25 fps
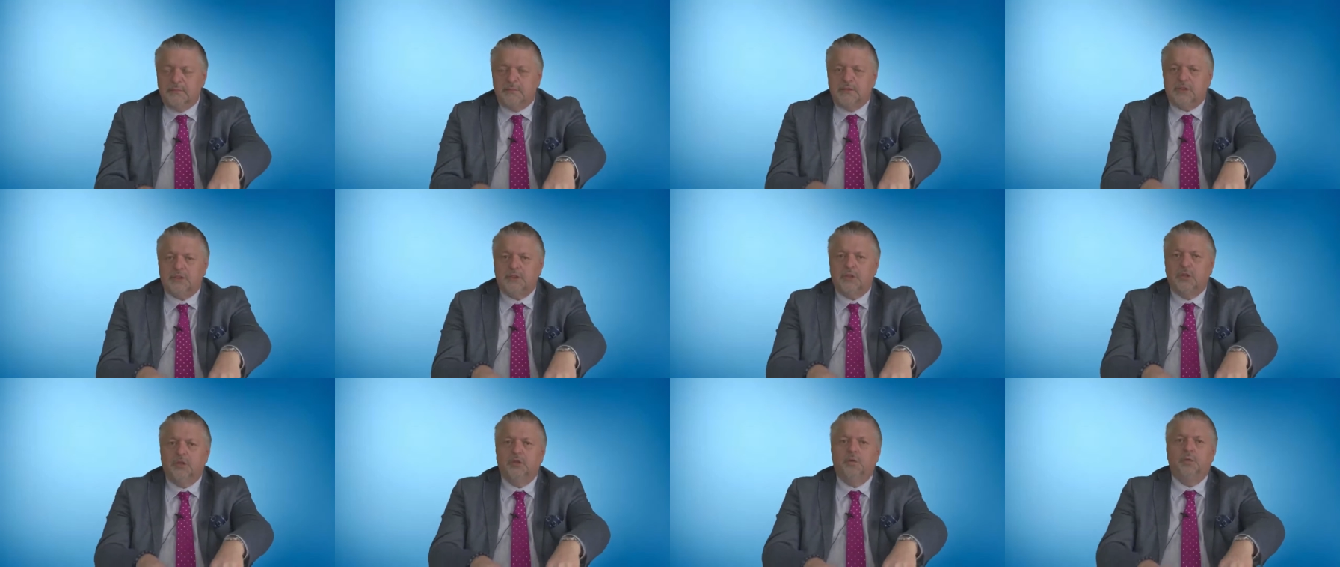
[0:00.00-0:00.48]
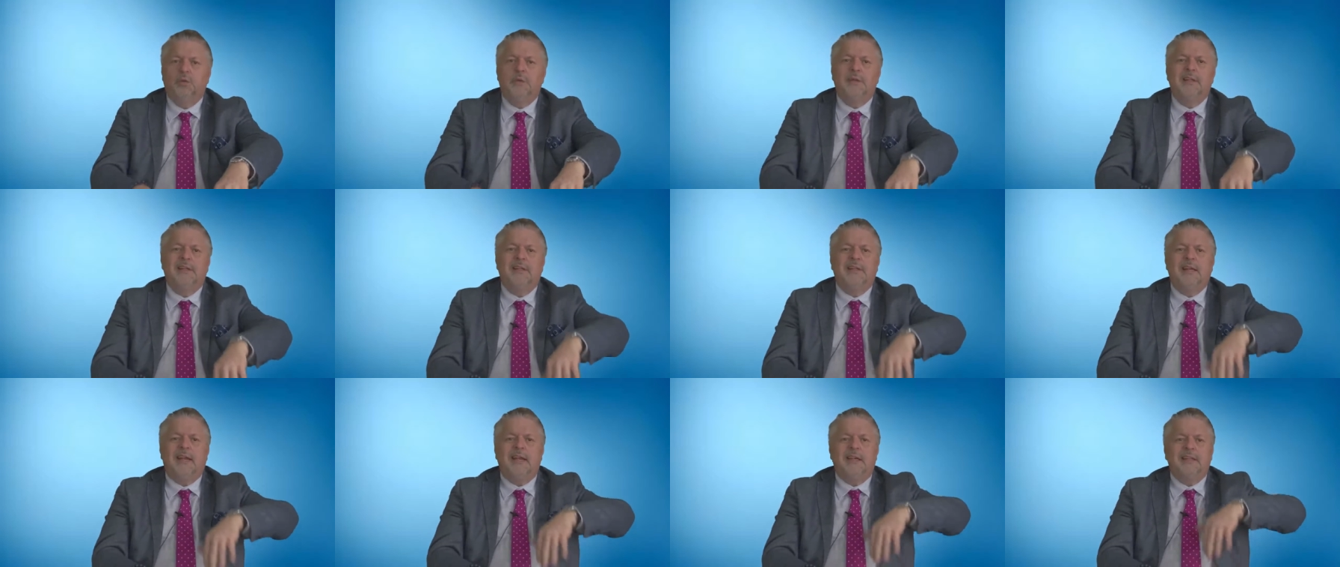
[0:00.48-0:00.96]
so we
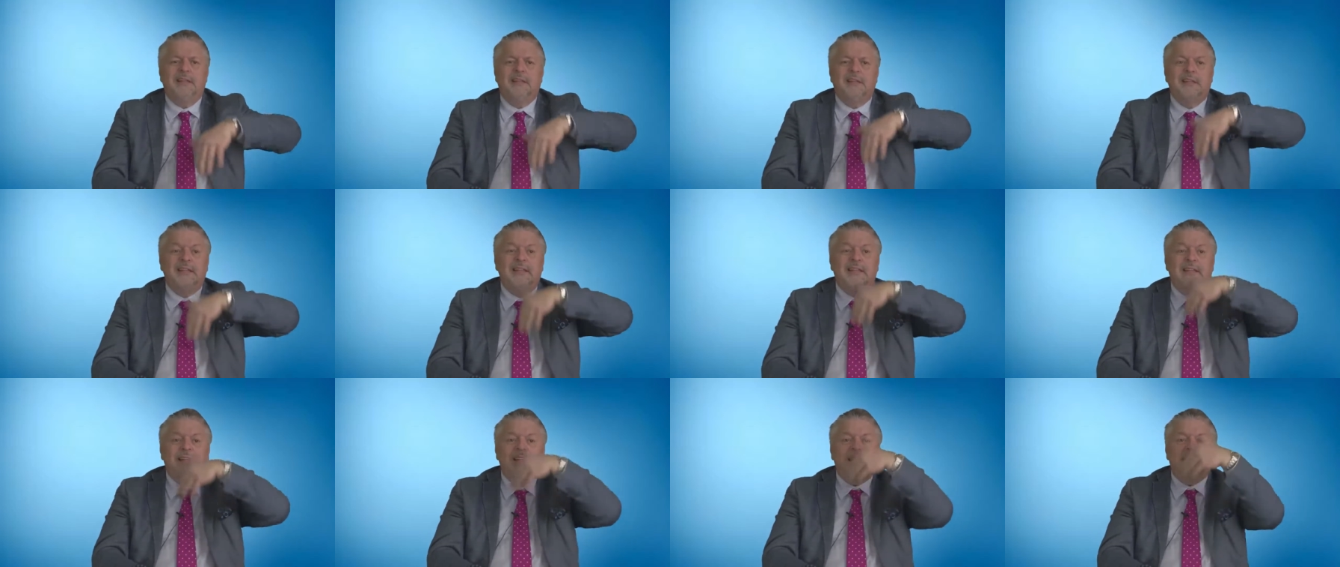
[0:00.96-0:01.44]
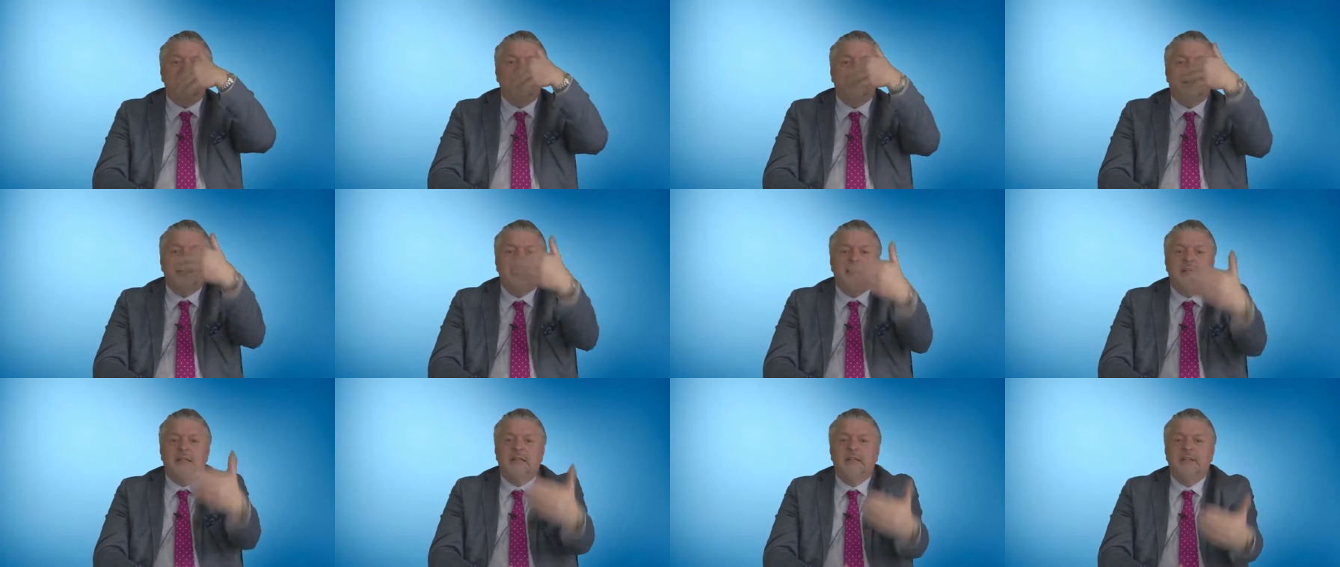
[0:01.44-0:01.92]
take the lead
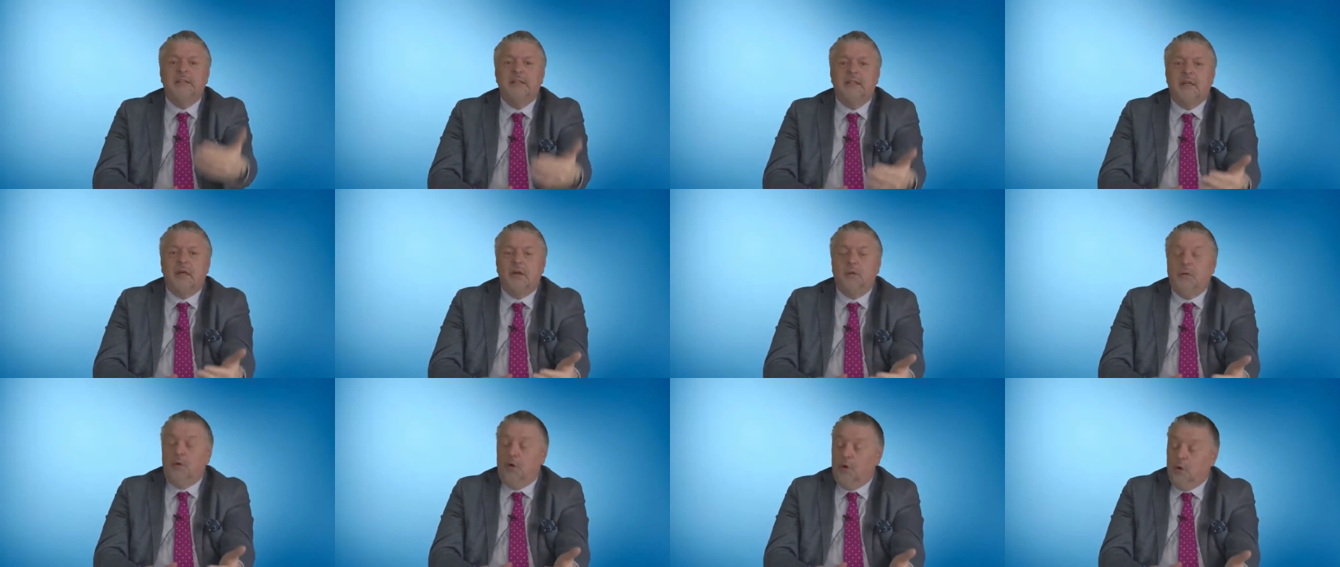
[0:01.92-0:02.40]
in the